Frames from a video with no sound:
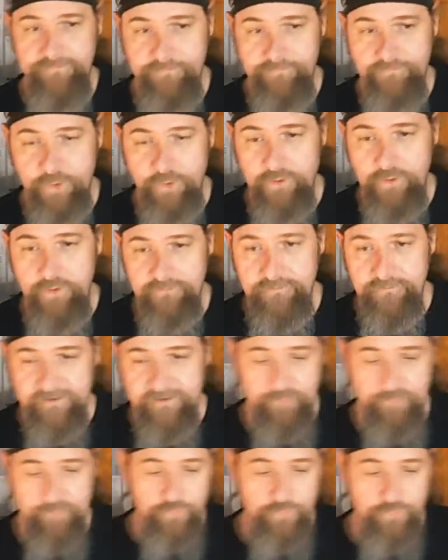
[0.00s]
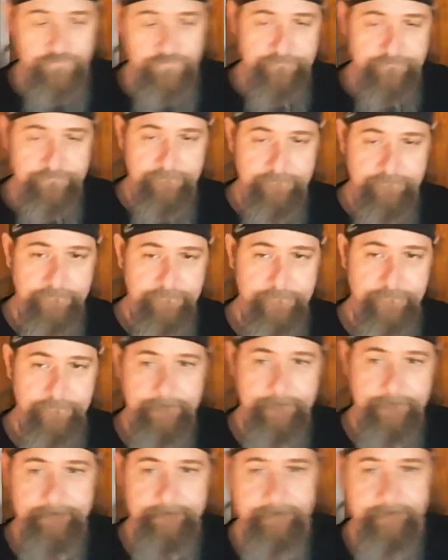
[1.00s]
Dirt, chemicals.
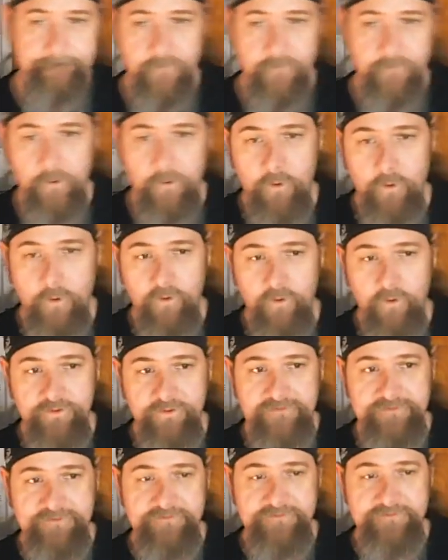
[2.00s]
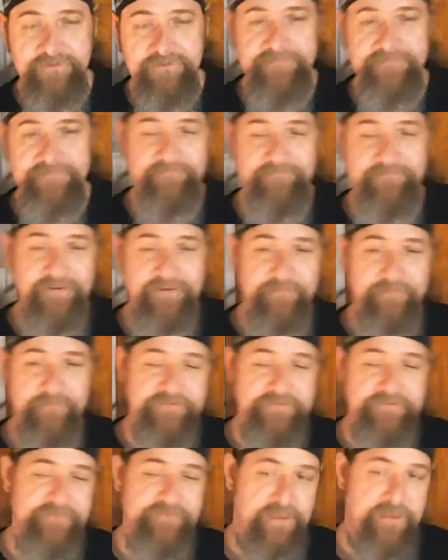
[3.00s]
All these things that make up
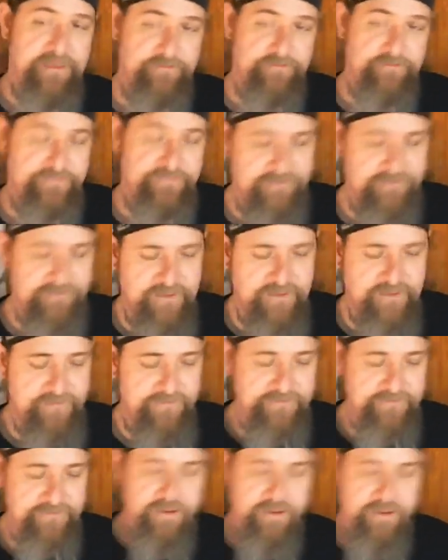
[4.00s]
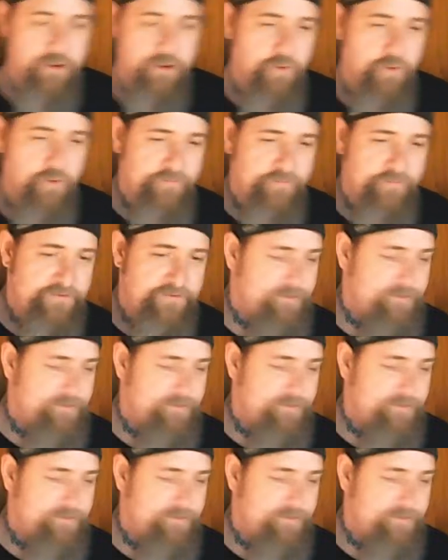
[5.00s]
these atoms. Guys, it goes much...